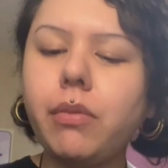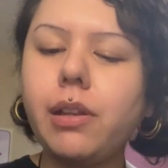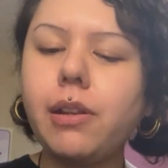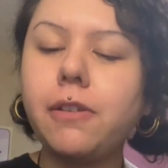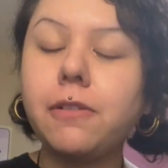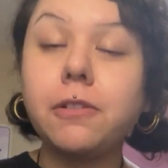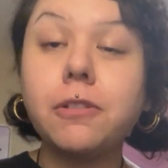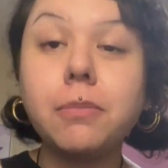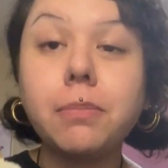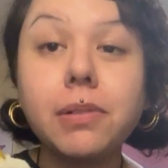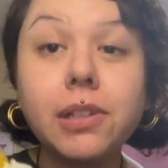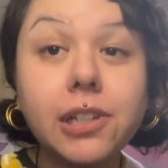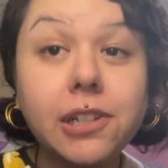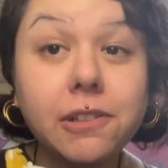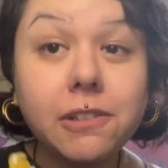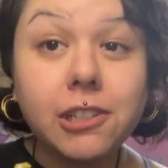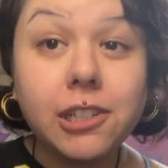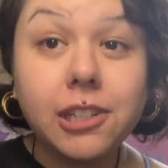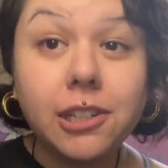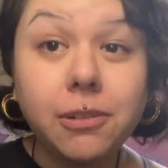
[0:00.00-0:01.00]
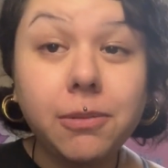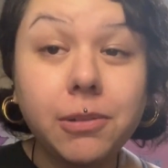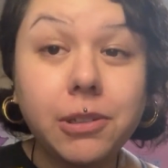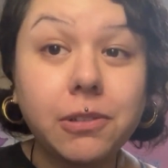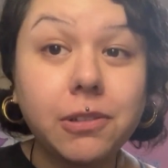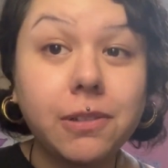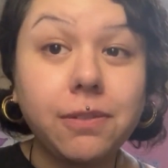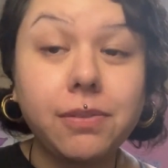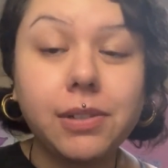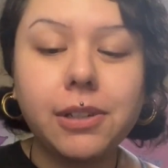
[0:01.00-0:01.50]
Some plantain, which
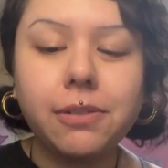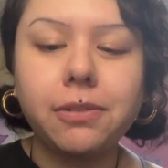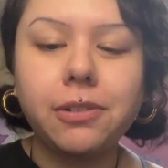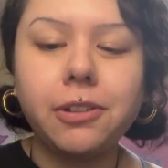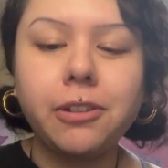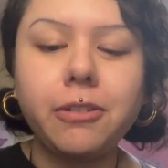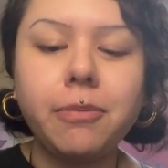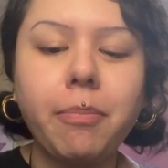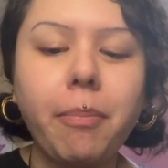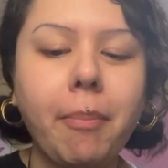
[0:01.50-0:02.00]
I've never